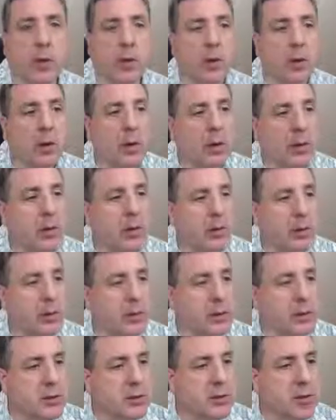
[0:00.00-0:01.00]
So
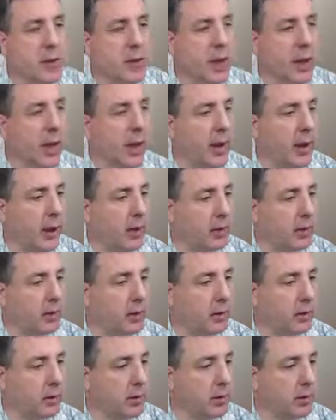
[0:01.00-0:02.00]
let's look at
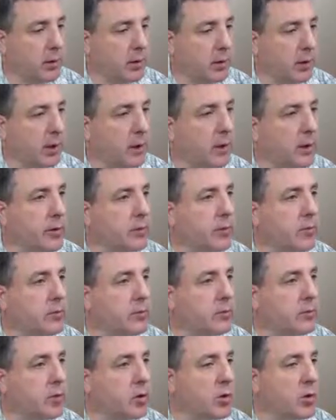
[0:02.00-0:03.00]
some
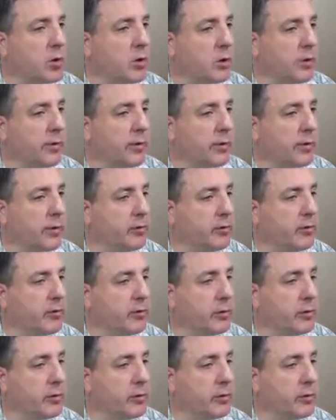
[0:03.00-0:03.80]
more of the cervical